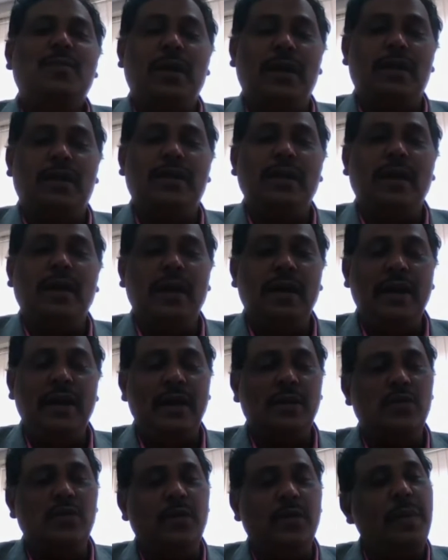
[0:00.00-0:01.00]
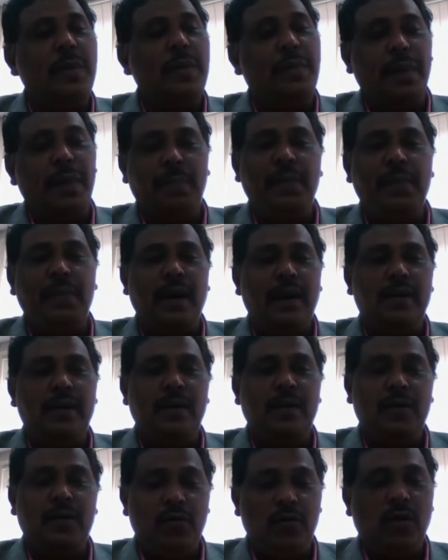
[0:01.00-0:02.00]
But India should be prepared
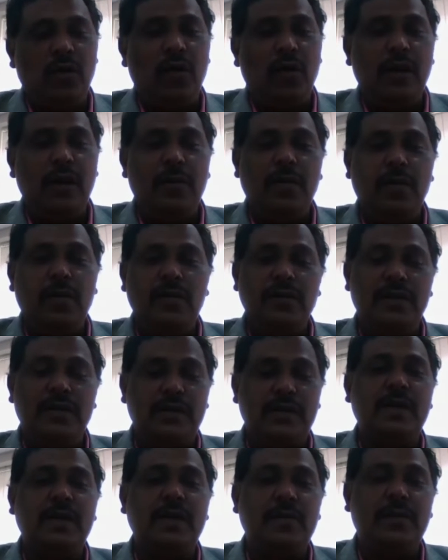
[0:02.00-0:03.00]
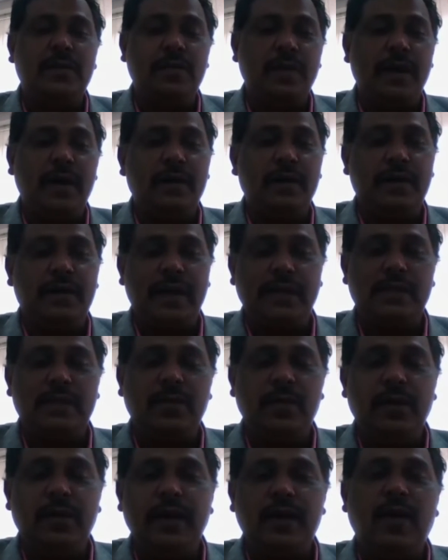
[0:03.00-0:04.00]
to talk about sustainability, because
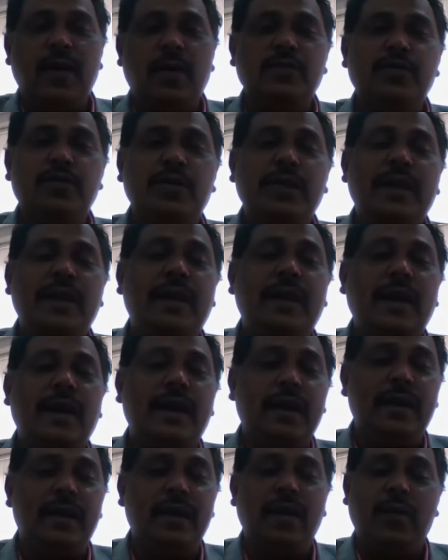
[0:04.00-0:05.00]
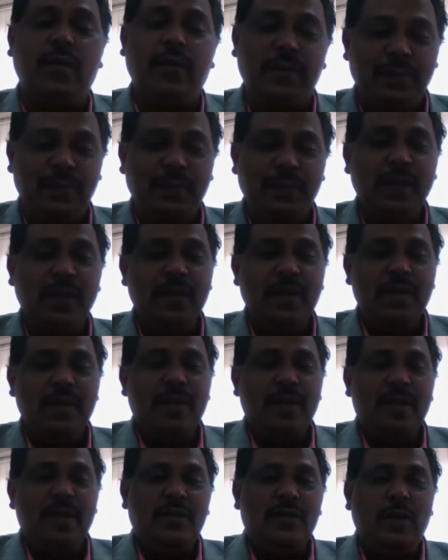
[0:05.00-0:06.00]
traceability comes with integrity now.
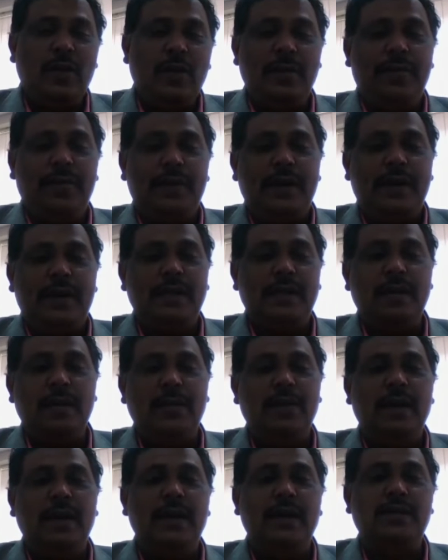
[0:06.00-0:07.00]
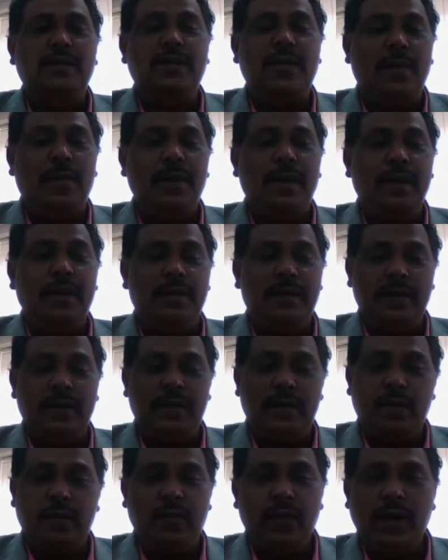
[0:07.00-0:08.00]
So if traceability is coming,
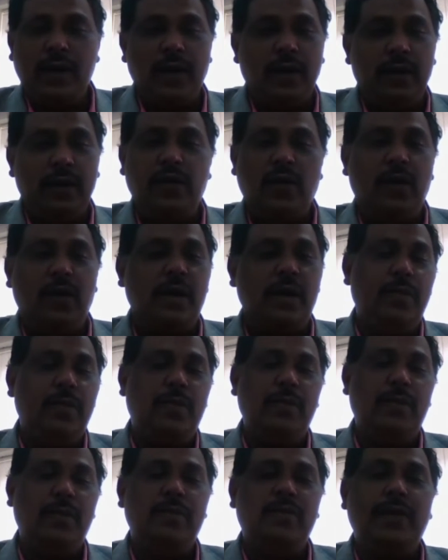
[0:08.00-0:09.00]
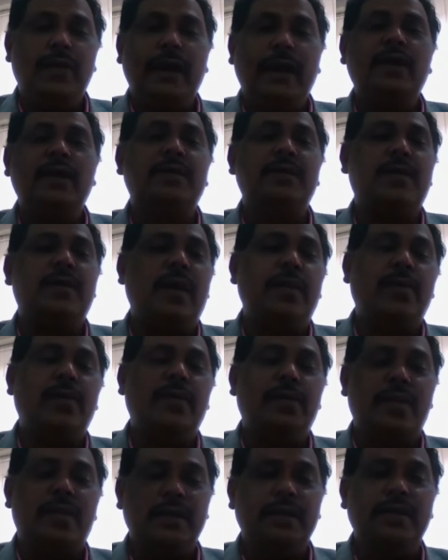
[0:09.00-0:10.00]
we can talk about various type
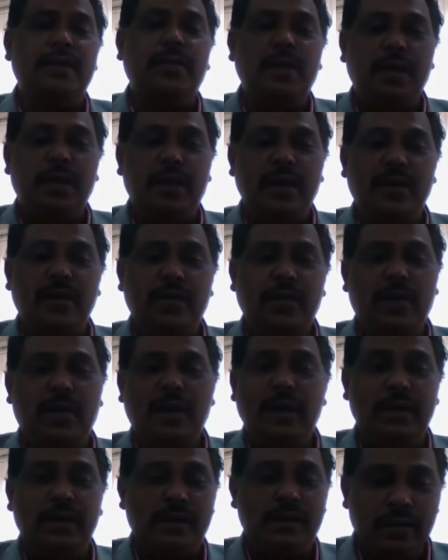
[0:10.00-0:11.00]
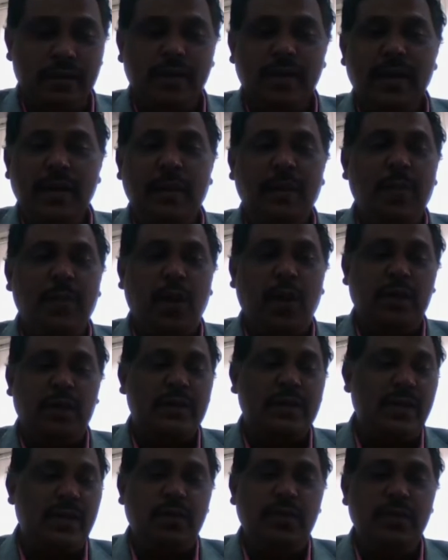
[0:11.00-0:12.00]
of traceability. One is
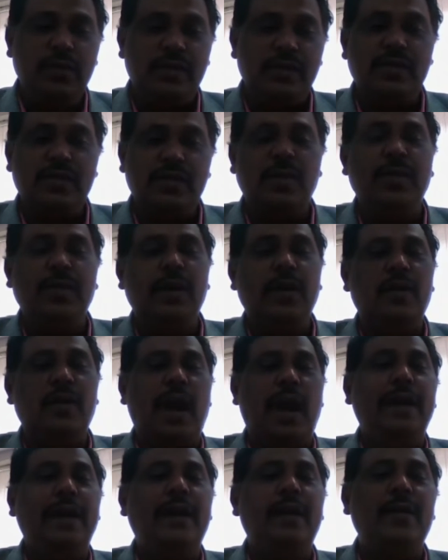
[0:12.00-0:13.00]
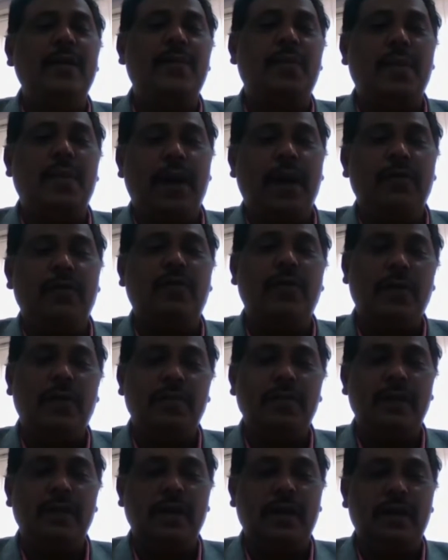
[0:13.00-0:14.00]
blockchain, which is coming on IT
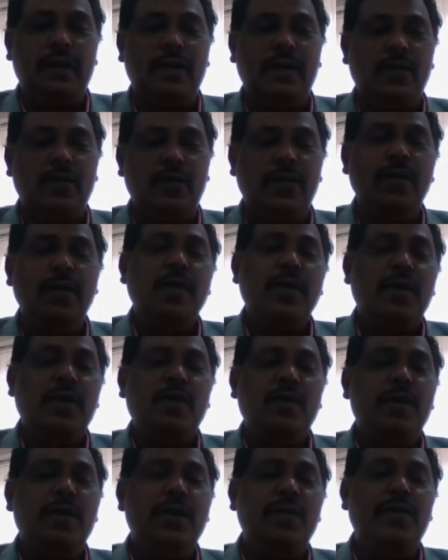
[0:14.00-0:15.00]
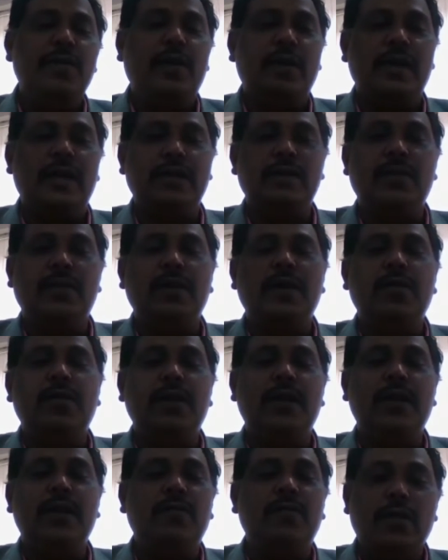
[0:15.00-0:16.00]
platform, that, you know, you give your traceability
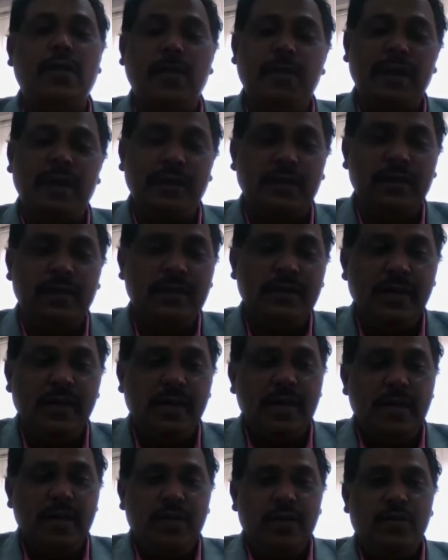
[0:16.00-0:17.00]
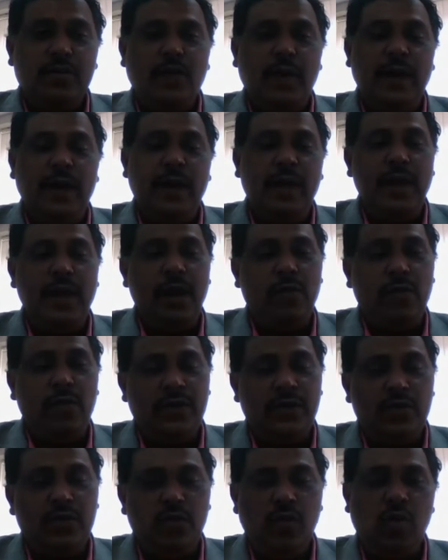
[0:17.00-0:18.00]
with informations. So India
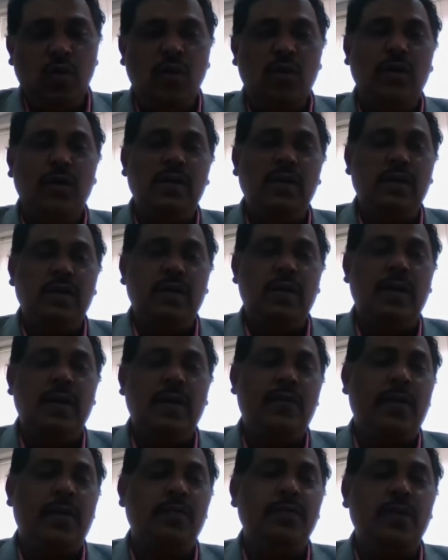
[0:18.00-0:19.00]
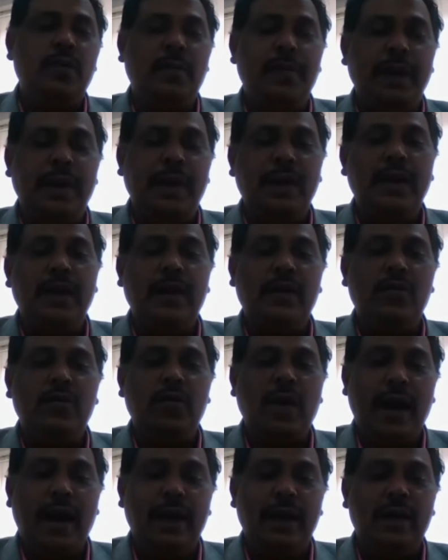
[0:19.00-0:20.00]
was known from the beginning
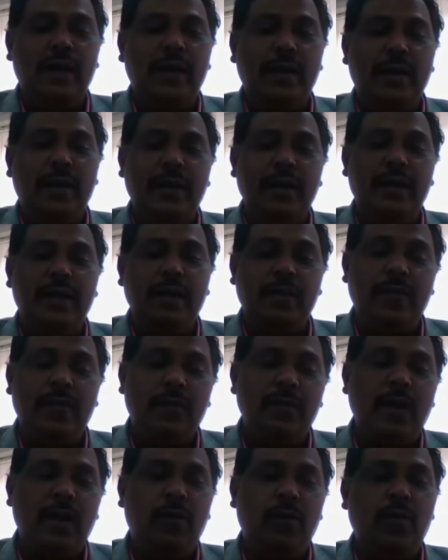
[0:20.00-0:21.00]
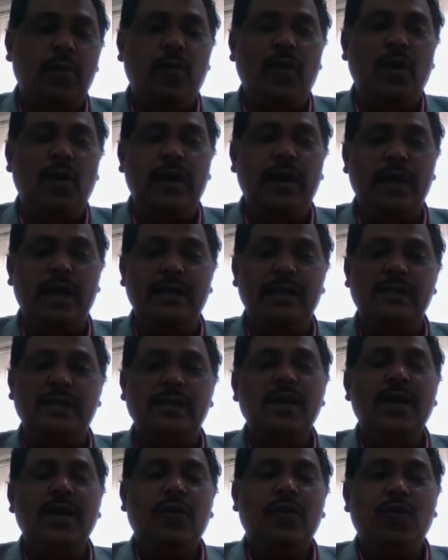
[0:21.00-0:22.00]
to write everything from our old days,
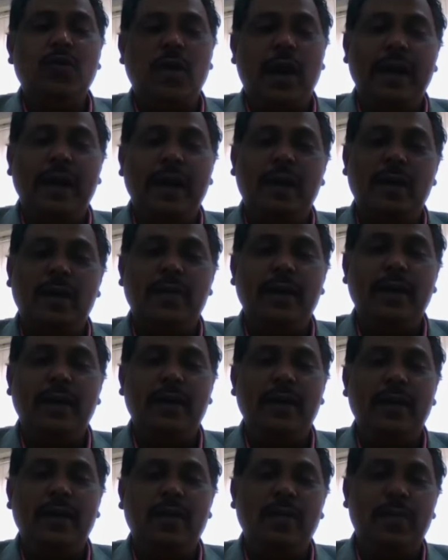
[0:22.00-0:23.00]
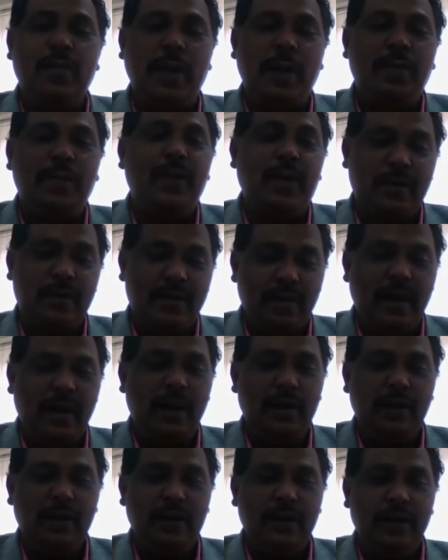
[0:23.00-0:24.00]
to write everything on paper.
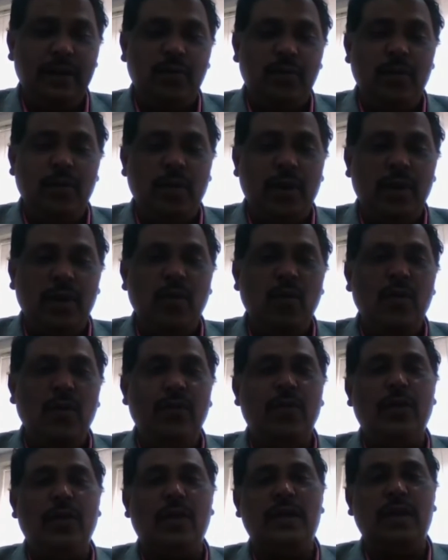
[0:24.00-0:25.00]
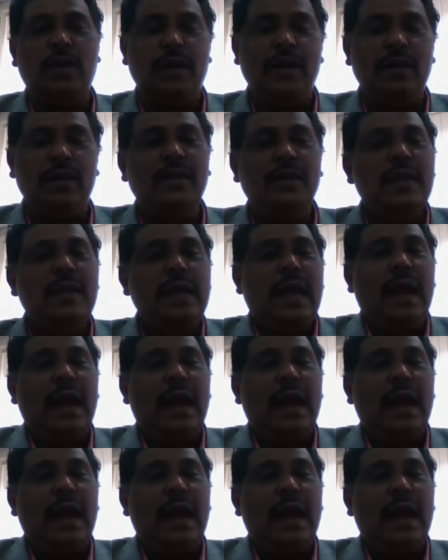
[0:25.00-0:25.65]
And we were known for that.